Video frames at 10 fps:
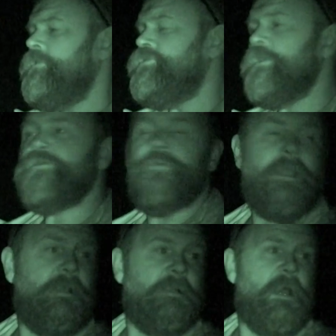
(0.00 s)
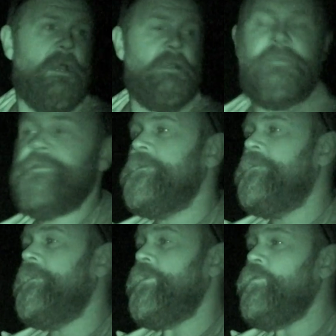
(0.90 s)
Just recognize
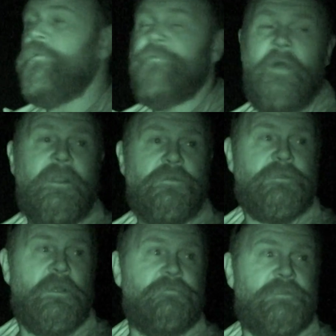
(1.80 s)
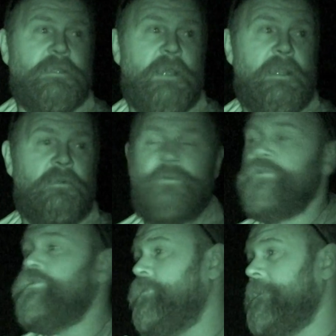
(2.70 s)
that you will find yourselves
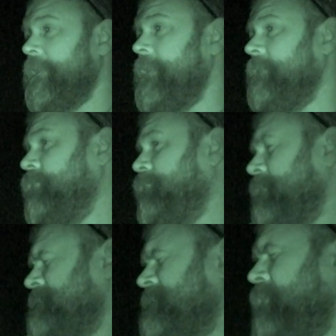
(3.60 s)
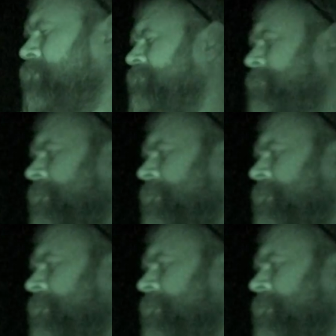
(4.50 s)
tonight doing that. Your front sight will have